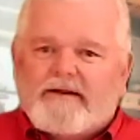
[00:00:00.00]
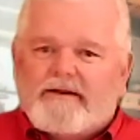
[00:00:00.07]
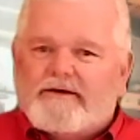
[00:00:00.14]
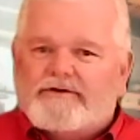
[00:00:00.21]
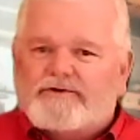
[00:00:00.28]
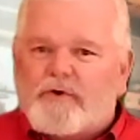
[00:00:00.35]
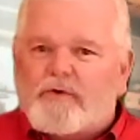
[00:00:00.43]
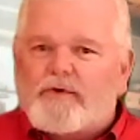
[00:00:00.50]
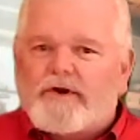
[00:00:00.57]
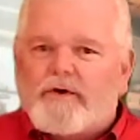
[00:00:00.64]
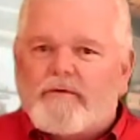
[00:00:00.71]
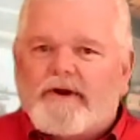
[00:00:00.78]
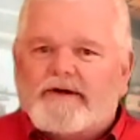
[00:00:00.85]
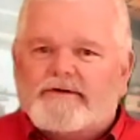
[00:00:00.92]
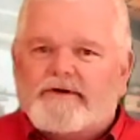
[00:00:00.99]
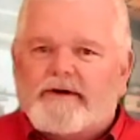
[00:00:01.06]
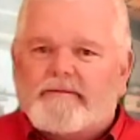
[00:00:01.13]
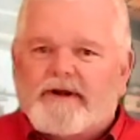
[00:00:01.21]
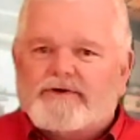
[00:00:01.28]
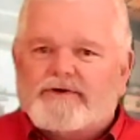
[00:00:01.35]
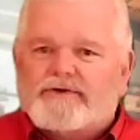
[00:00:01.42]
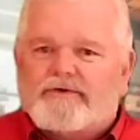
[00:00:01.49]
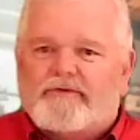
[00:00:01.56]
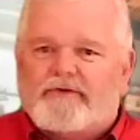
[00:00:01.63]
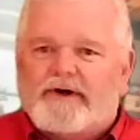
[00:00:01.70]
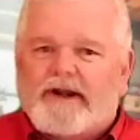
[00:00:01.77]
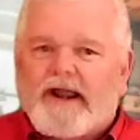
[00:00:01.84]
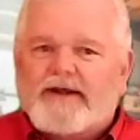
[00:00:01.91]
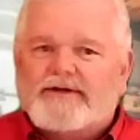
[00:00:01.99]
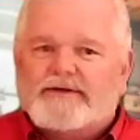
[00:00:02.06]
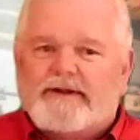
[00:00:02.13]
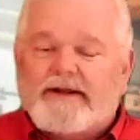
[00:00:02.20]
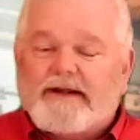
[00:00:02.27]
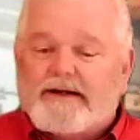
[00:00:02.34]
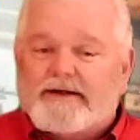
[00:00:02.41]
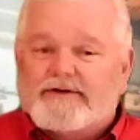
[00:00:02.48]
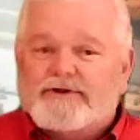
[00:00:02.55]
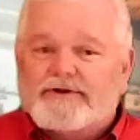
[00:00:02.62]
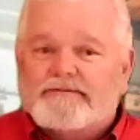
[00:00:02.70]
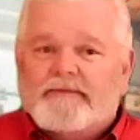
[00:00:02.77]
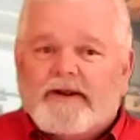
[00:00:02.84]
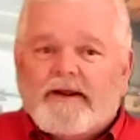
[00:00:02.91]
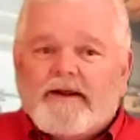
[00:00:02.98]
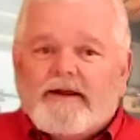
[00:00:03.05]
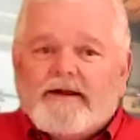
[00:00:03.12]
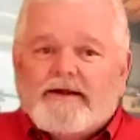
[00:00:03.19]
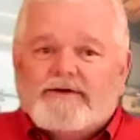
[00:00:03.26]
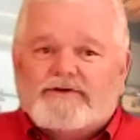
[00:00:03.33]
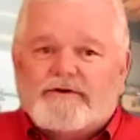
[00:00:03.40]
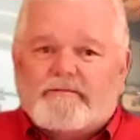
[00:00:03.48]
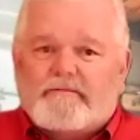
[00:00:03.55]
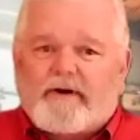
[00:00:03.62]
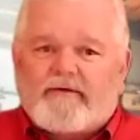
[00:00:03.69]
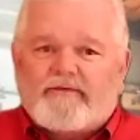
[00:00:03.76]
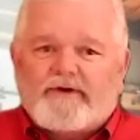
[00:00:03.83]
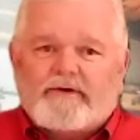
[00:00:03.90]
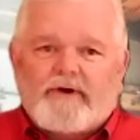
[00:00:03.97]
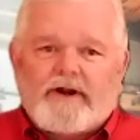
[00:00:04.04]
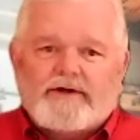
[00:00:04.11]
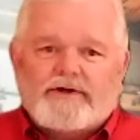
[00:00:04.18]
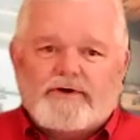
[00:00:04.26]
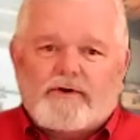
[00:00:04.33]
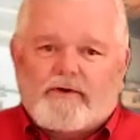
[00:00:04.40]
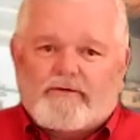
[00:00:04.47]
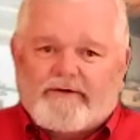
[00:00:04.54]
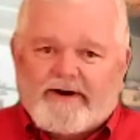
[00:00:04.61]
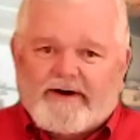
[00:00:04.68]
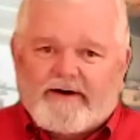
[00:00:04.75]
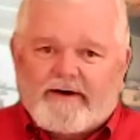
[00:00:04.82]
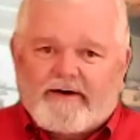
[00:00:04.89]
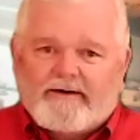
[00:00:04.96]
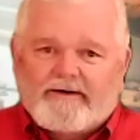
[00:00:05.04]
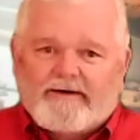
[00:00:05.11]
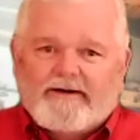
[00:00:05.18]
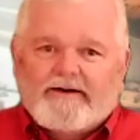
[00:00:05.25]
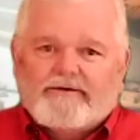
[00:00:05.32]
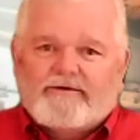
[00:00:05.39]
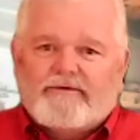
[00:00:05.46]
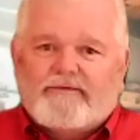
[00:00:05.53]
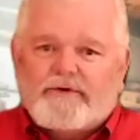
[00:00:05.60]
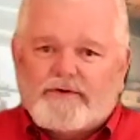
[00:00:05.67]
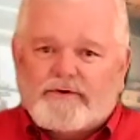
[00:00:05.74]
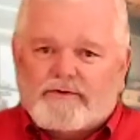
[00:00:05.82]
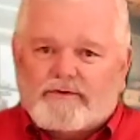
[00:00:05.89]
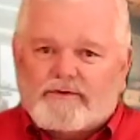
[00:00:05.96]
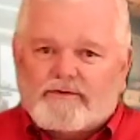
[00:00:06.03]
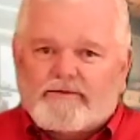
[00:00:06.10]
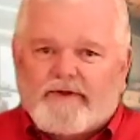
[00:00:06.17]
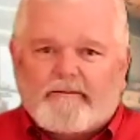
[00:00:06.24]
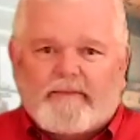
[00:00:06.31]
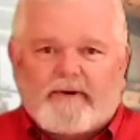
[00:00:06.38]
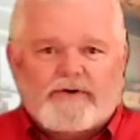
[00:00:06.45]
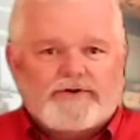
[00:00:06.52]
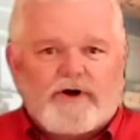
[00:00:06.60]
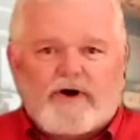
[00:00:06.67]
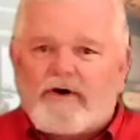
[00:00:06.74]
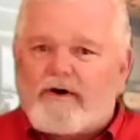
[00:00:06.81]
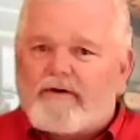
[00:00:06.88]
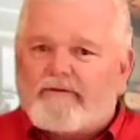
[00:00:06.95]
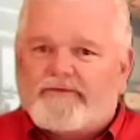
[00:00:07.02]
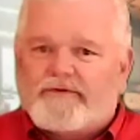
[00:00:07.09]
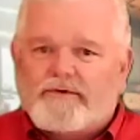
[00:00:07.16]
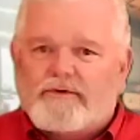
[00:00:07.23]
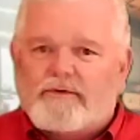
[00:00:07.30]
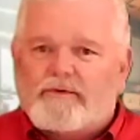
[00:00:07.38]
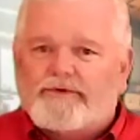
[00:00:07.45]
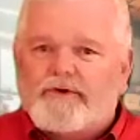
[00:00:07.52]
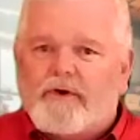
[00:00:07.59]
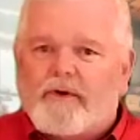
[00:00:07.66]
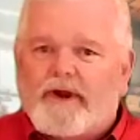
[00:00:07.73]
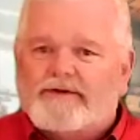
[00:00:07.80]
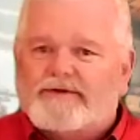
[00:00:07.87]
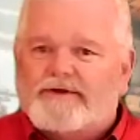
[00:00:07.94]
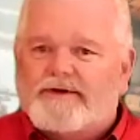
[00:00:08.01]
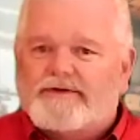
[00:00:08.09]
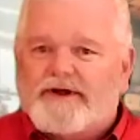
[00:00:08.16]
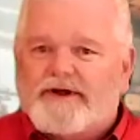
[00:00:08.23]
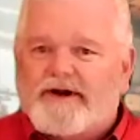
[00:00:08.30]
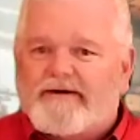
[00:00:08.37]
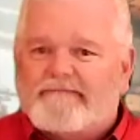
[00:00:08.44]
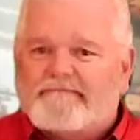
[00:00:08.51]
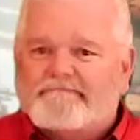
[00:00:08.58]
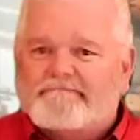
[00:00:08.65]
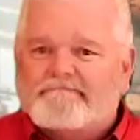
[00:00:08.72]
The stoichiometric mixture for a gasoline engine is the perfect ratio of air to fuel that burns all fuel with no excess air.